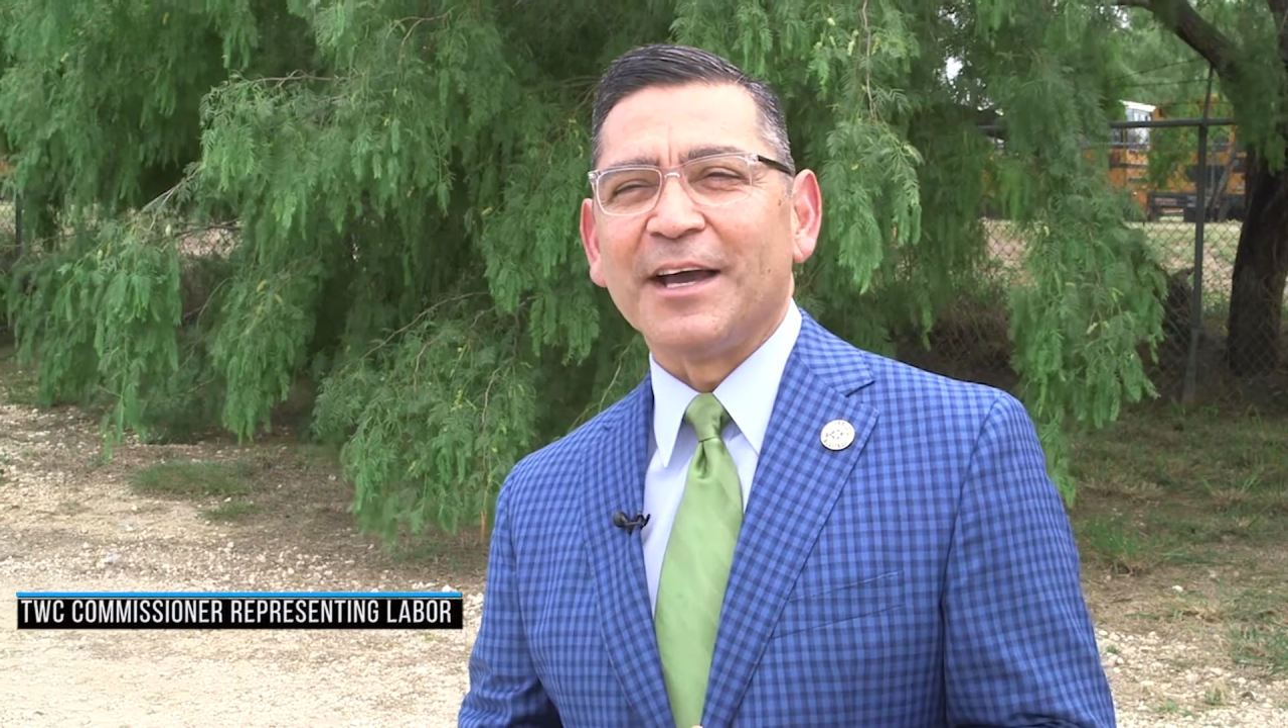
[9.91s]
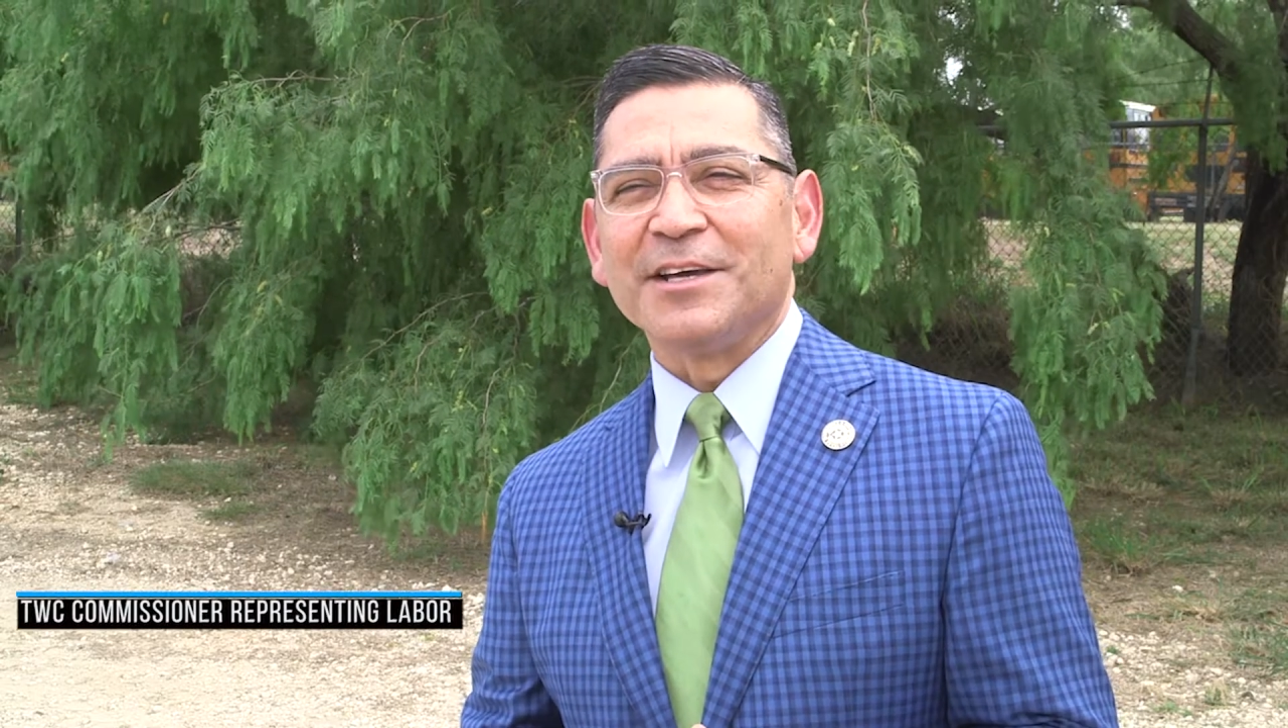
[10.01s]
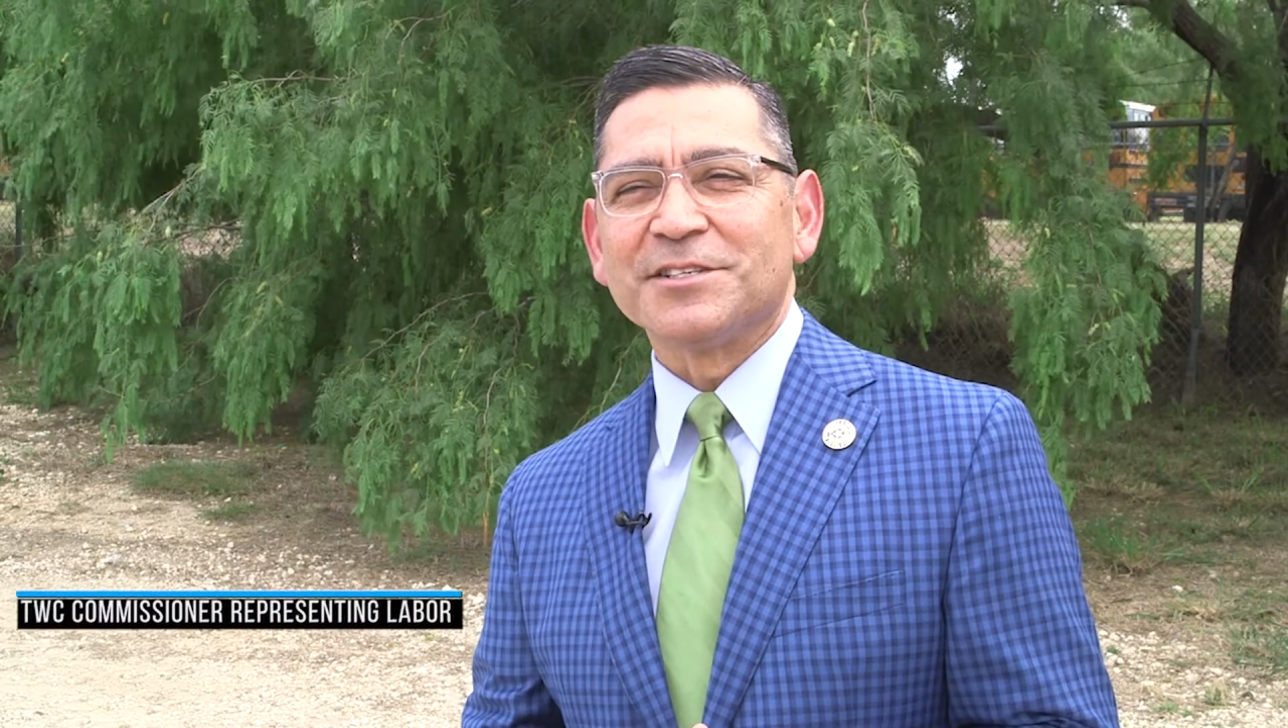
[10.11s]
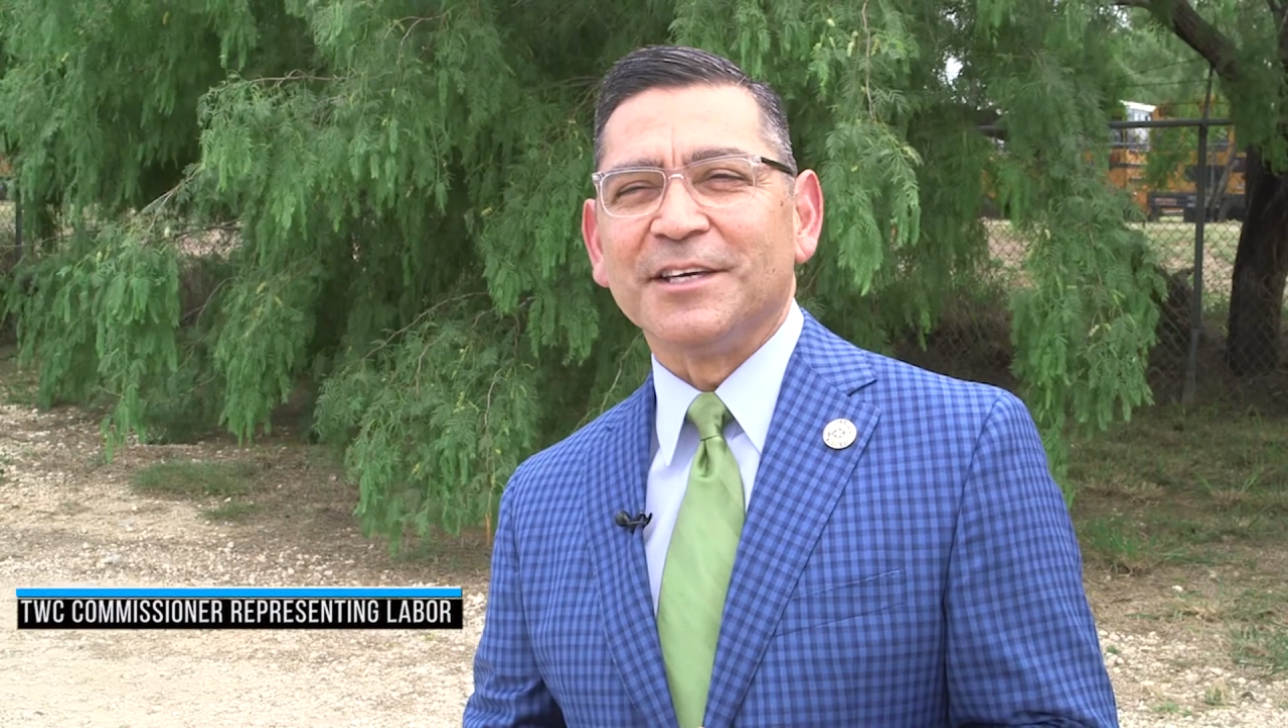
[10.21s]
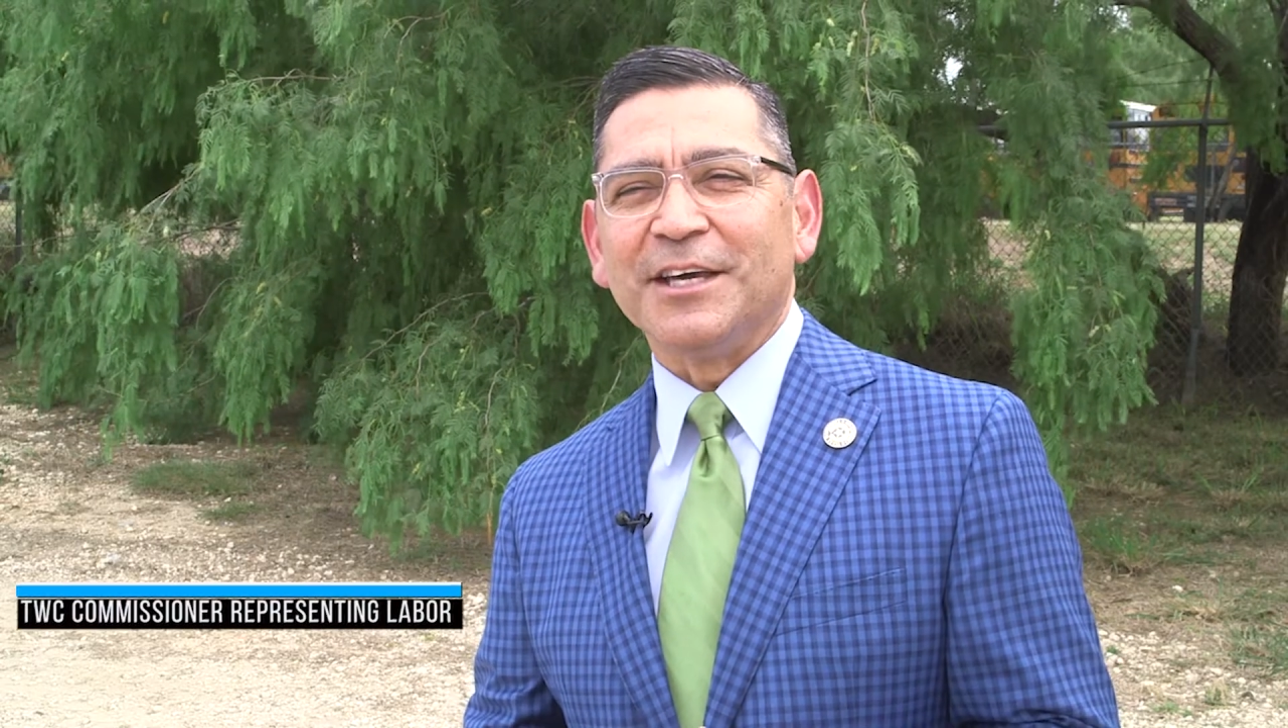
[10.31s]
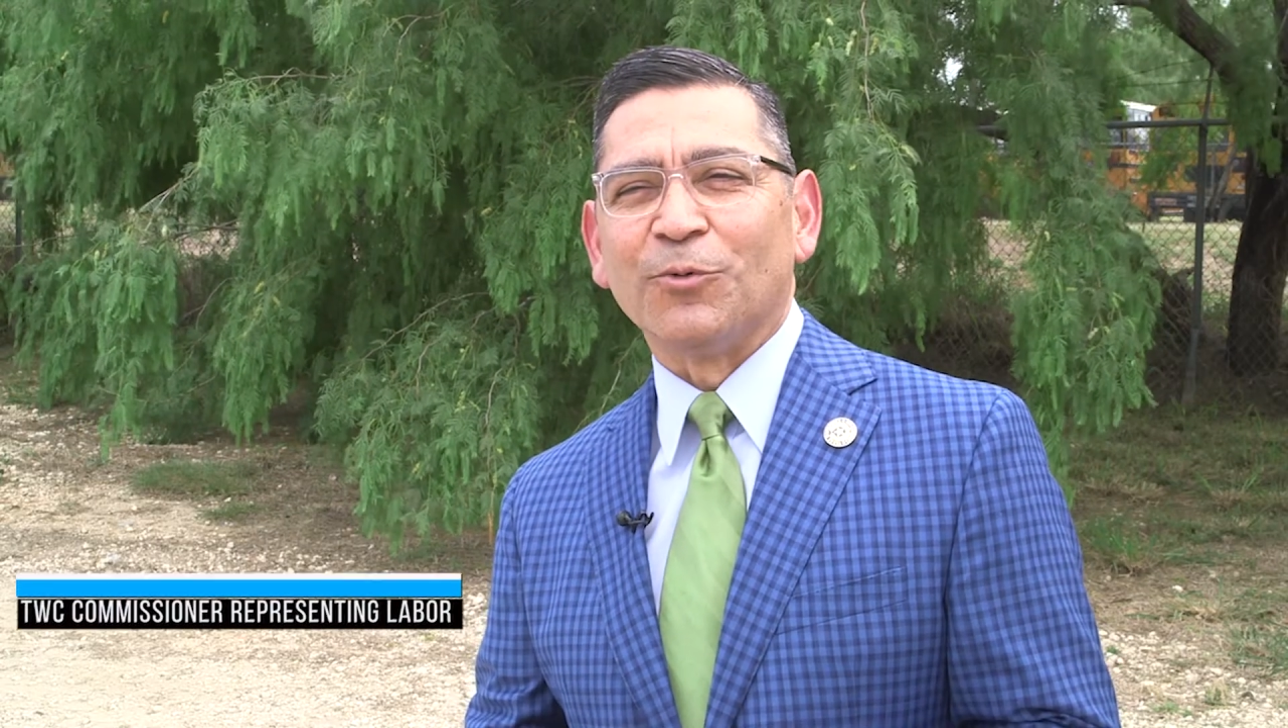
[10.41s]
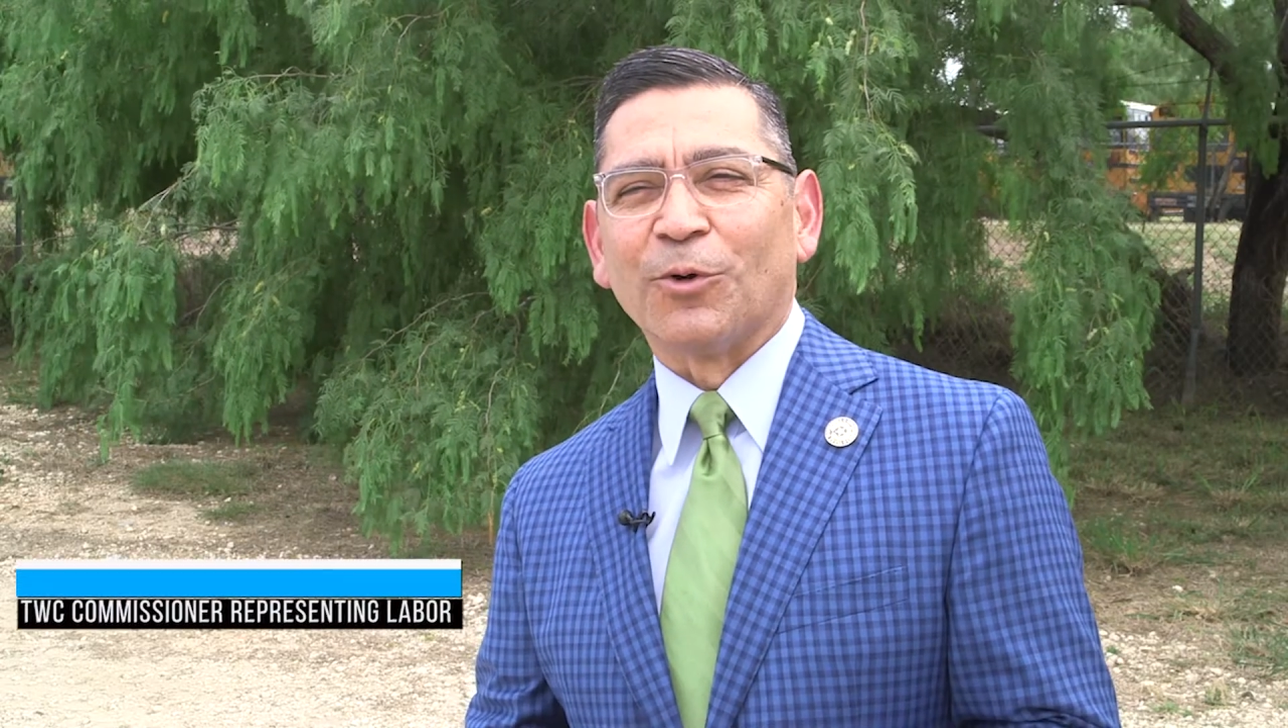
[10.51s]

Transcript: ISD